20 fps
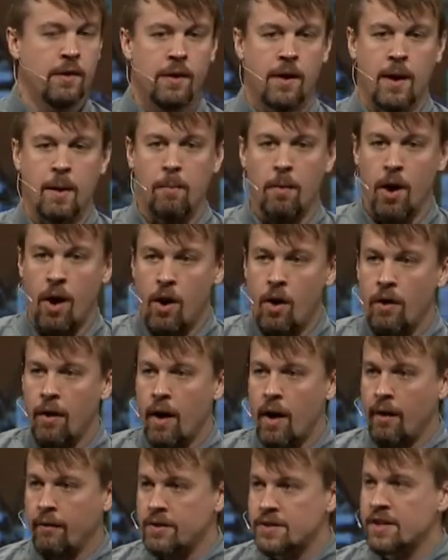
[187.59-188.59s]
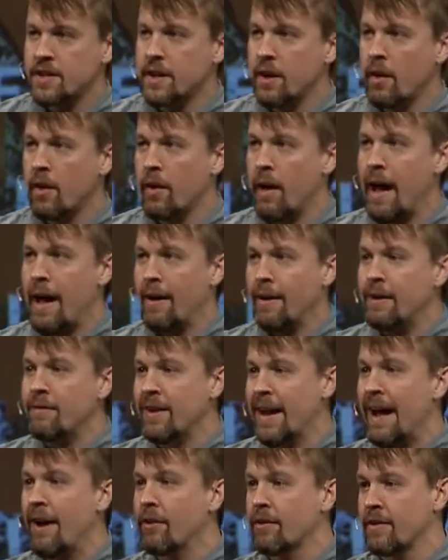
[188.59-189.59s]
um, obviously, out,
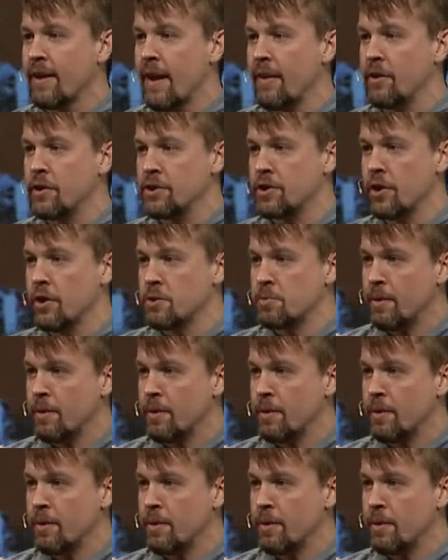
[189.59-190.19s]
even outside the church,